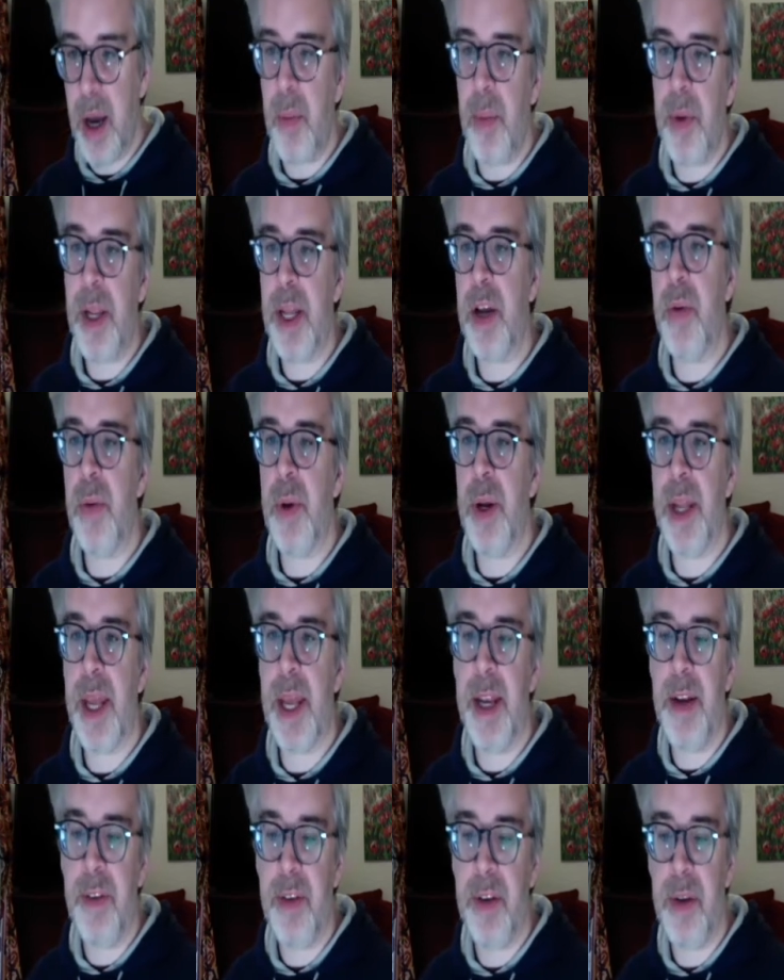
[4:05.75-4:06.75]
liquid
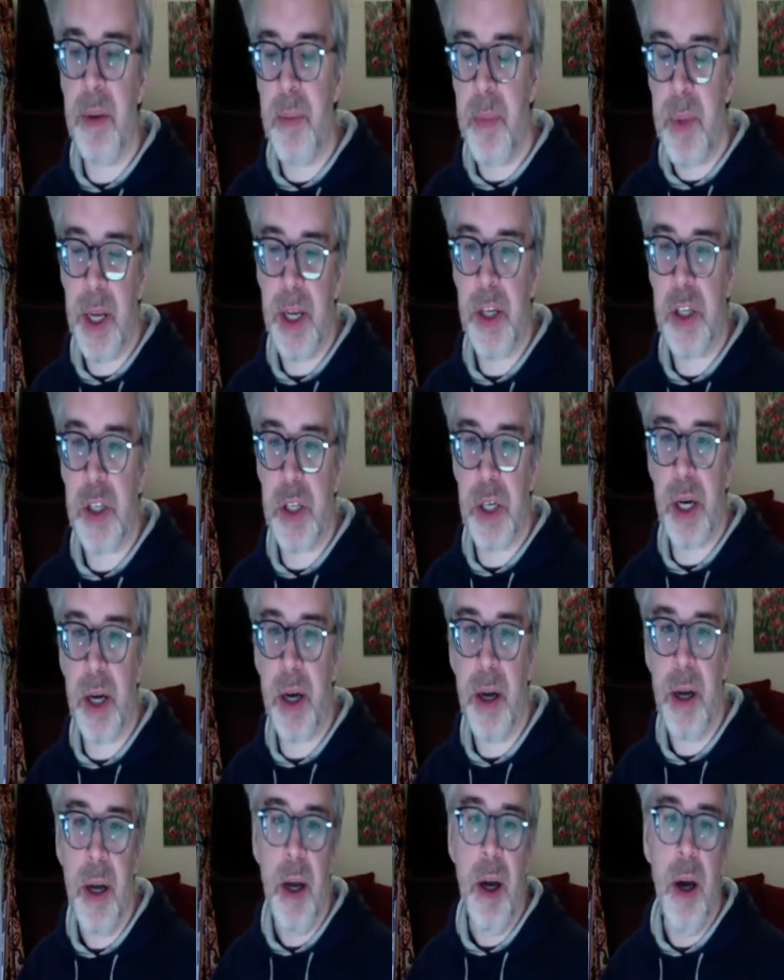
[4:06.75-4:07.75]
into the mixture
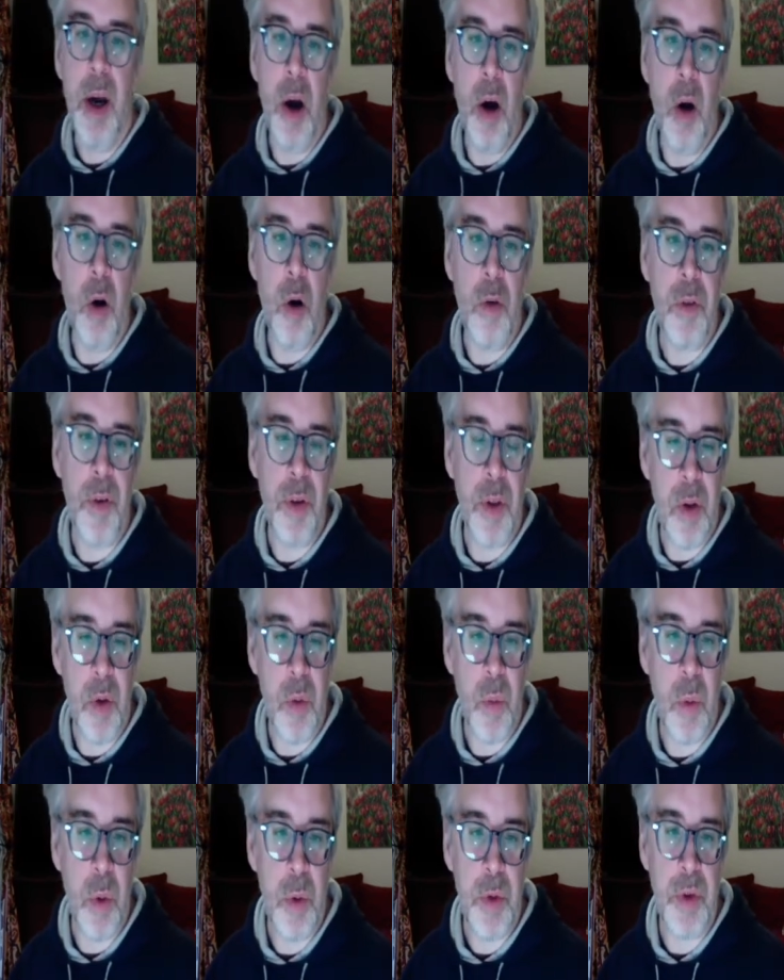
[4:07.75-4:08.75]
of the
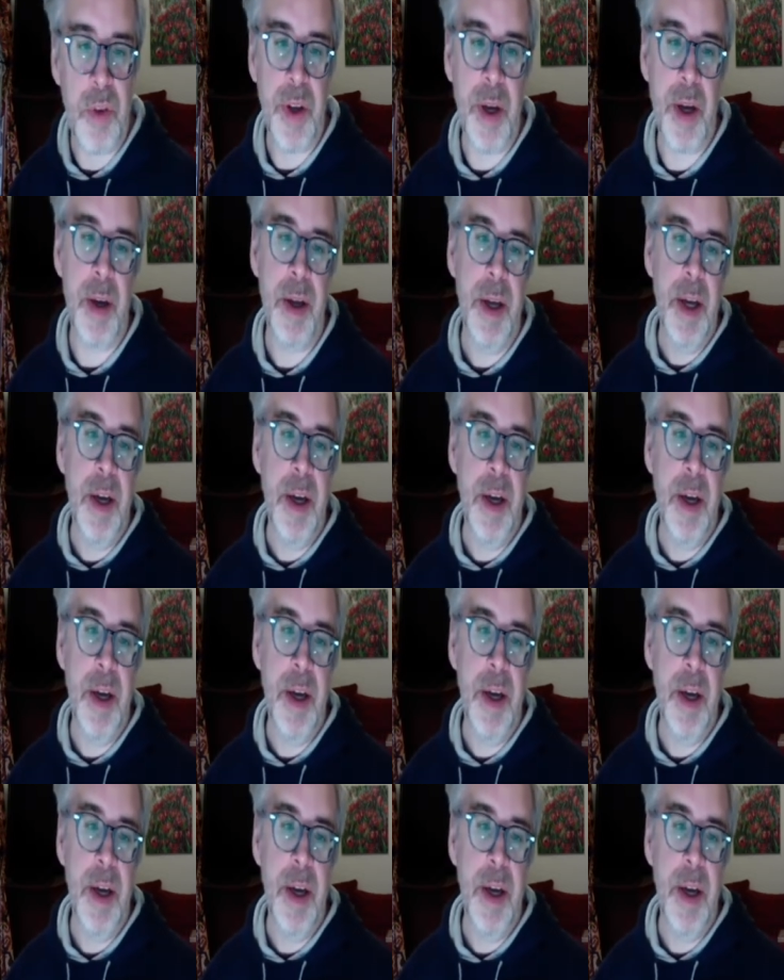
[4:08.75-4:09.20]
water